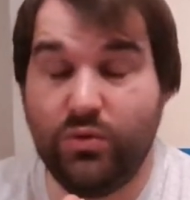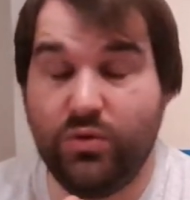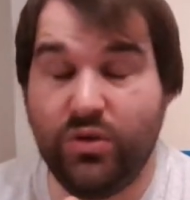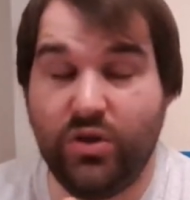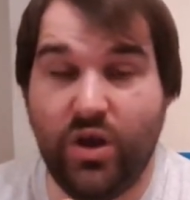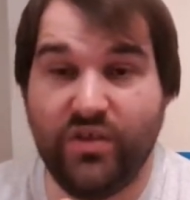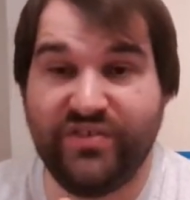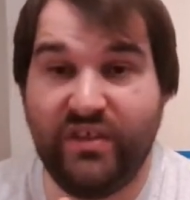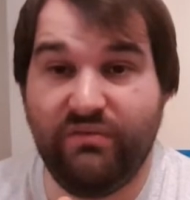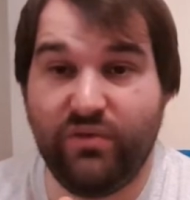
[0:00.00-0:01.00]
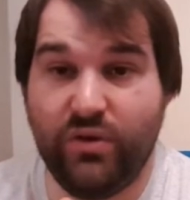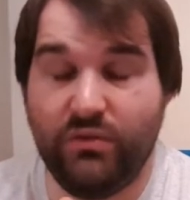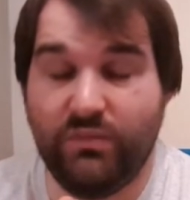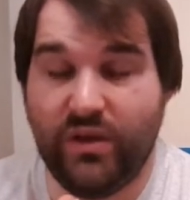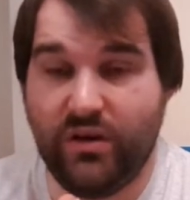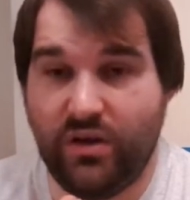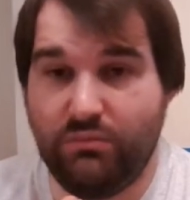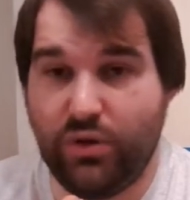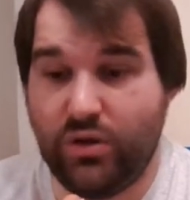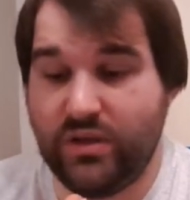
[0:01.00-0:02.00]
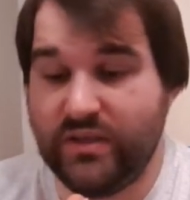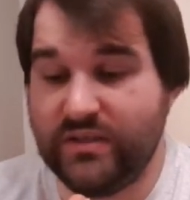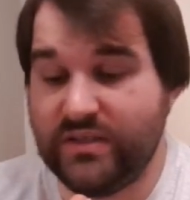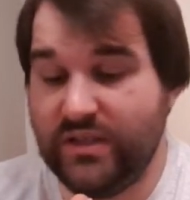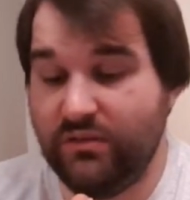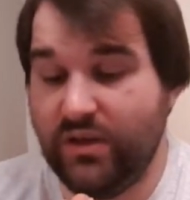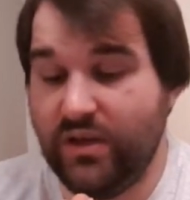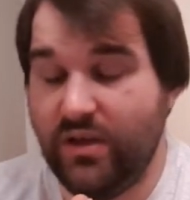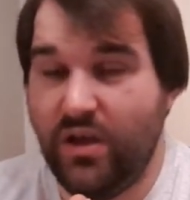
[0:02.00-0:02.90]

or you can't see through them, they're line blocking scenery.